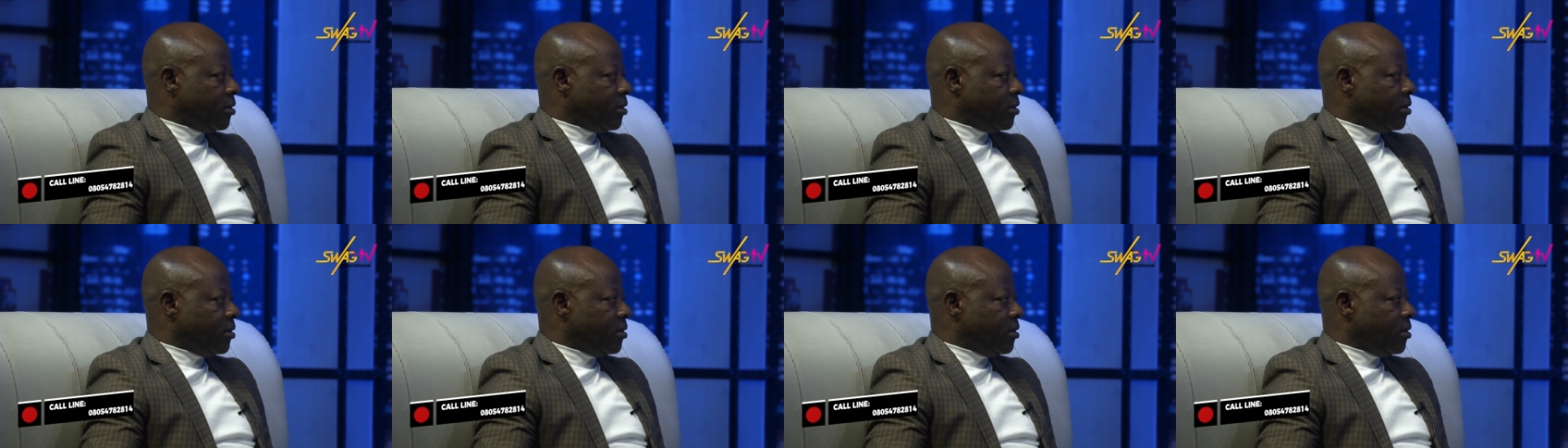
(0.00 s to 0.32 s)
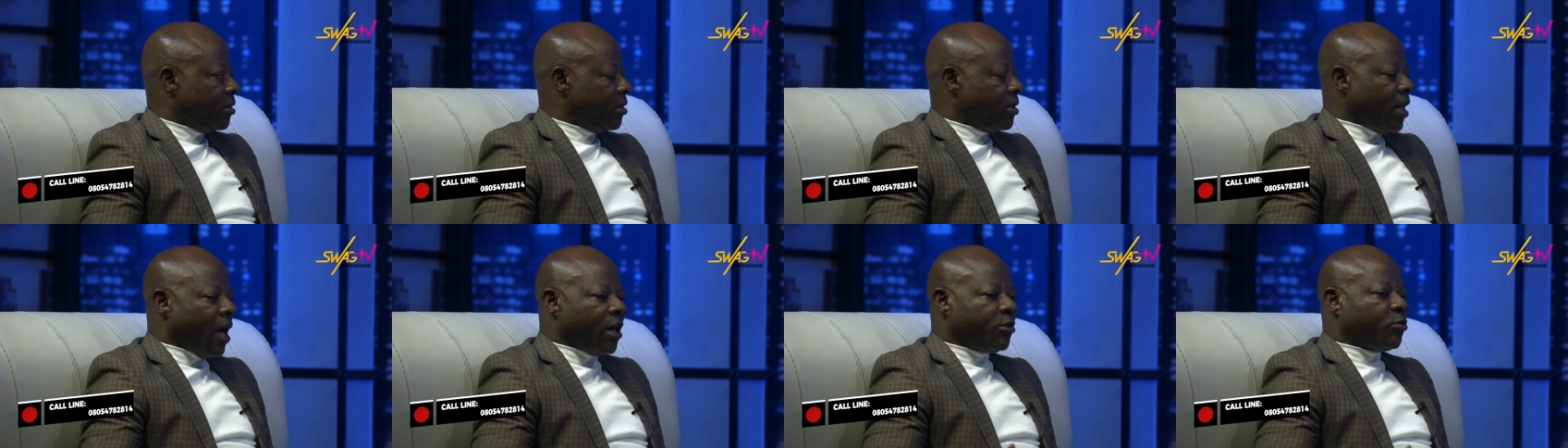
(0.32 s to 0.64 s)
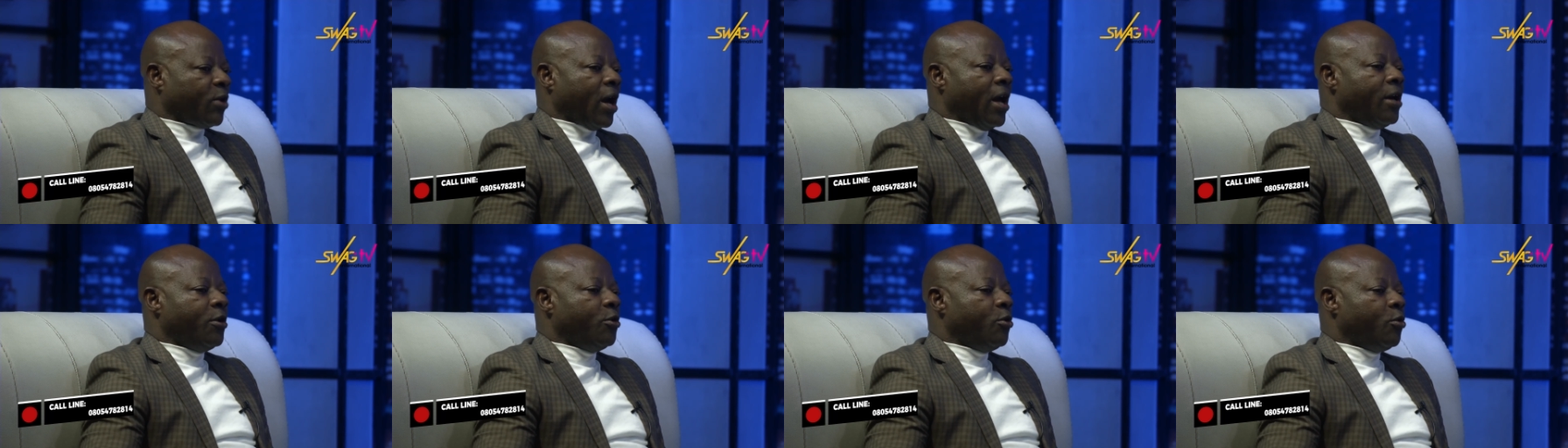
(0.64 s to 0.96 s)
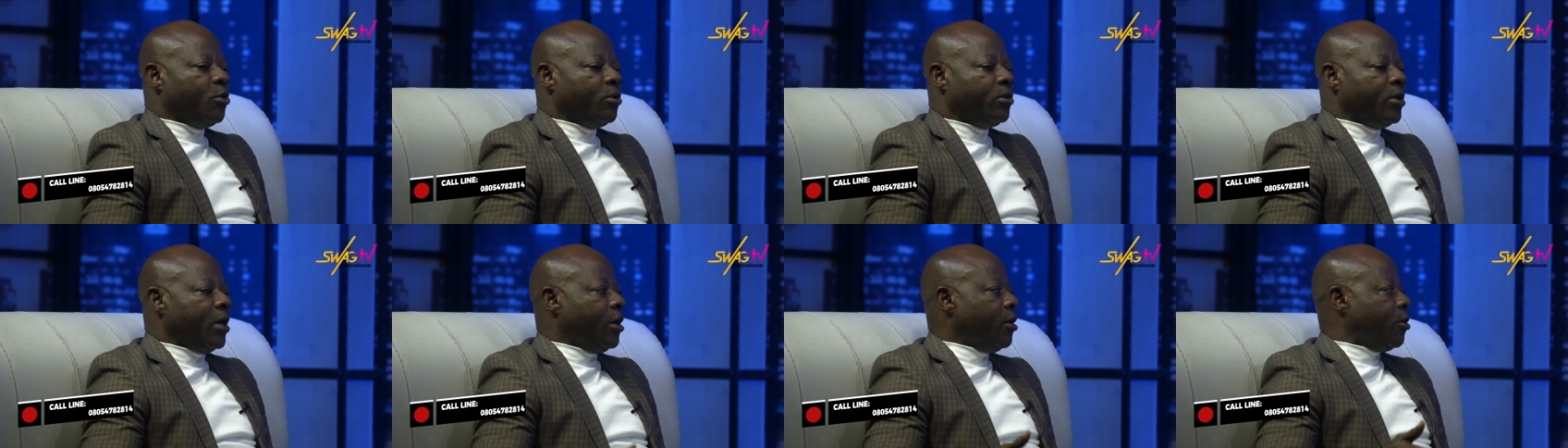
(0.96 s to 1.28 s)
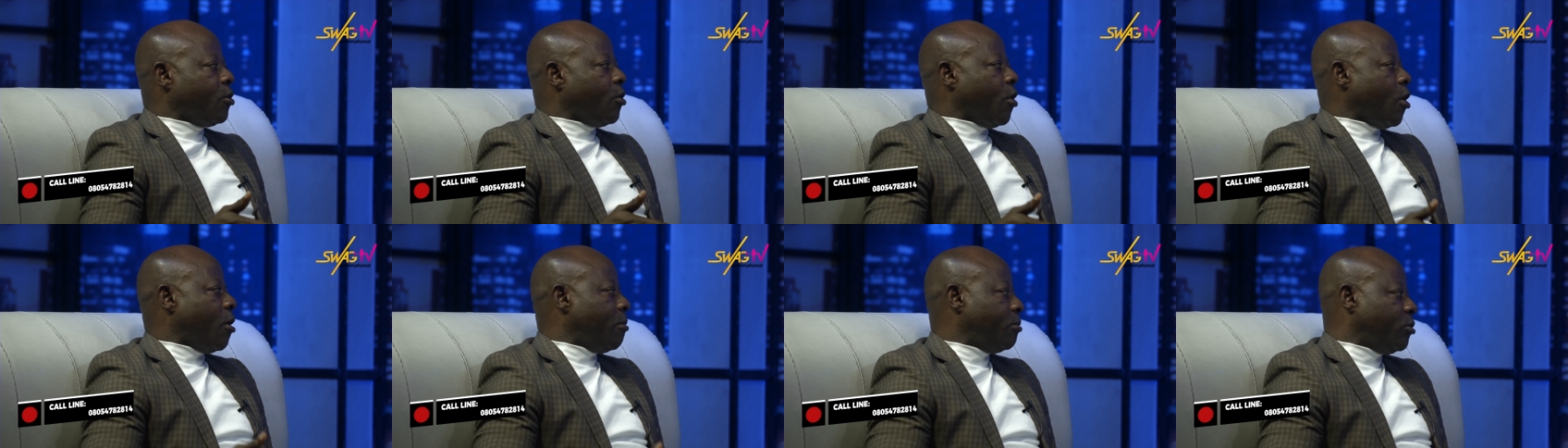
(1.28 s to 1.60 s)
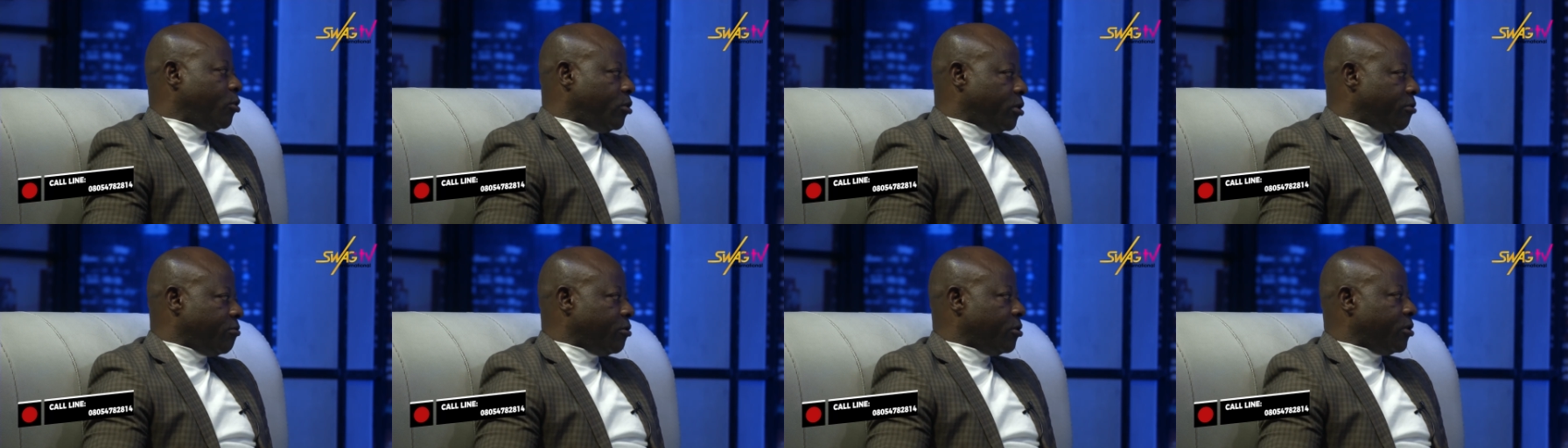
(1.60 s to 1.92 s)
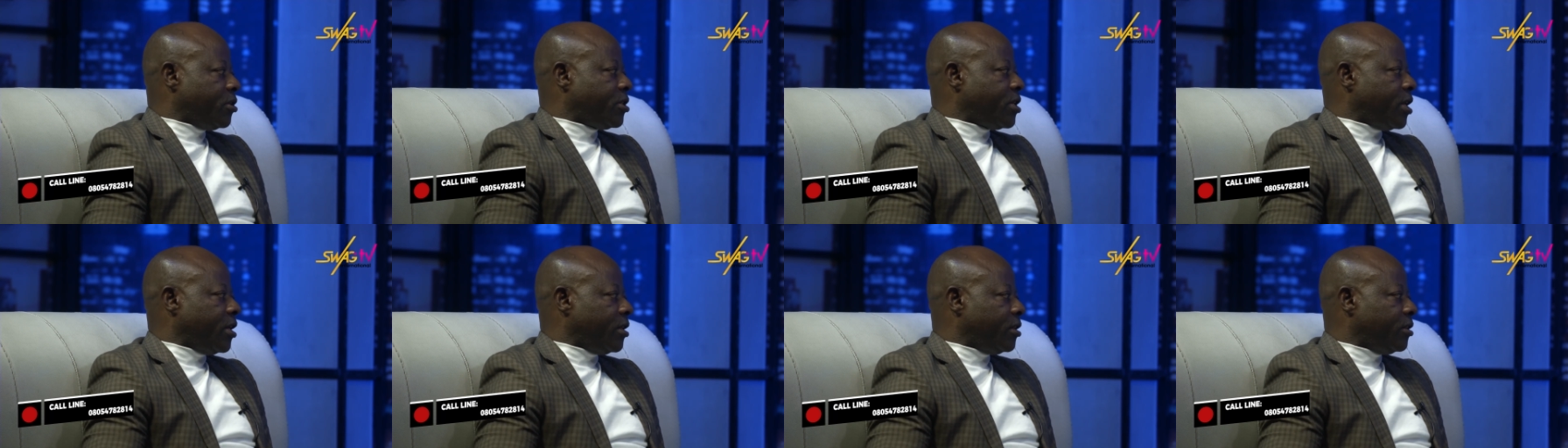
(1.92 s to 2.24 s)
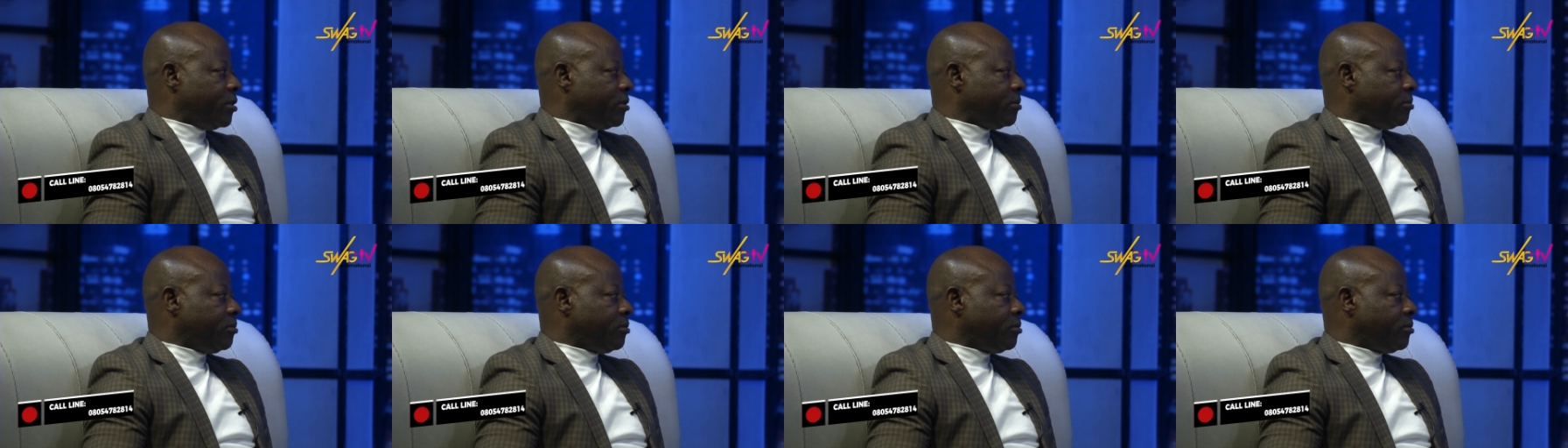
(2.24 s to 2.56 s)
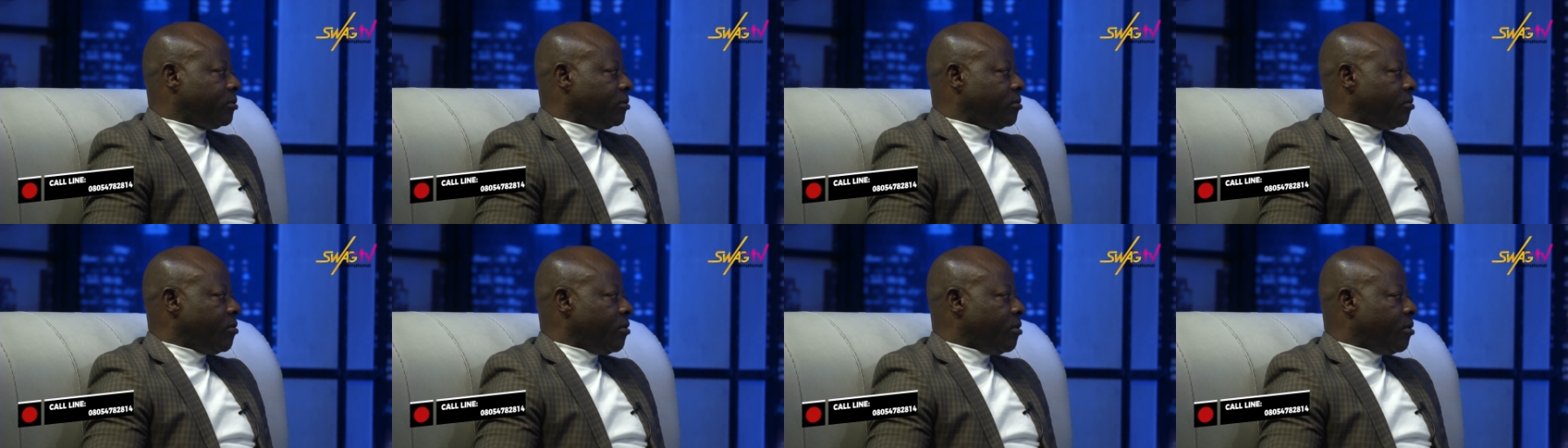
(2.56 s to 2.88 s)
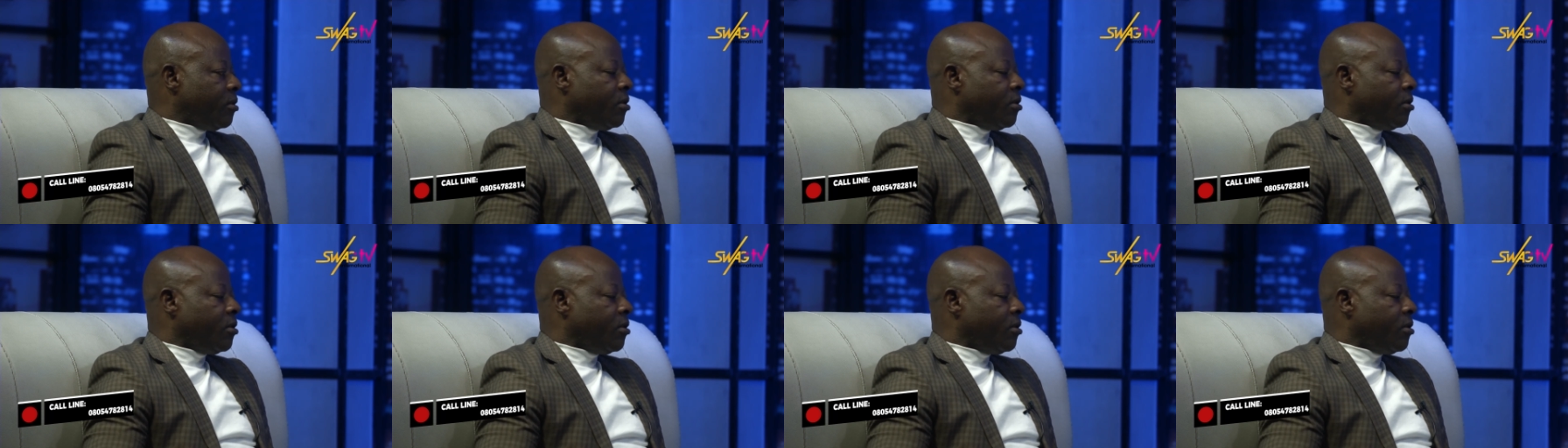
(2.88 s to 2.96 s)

Mm. That's why you didn't come to devotion. Right.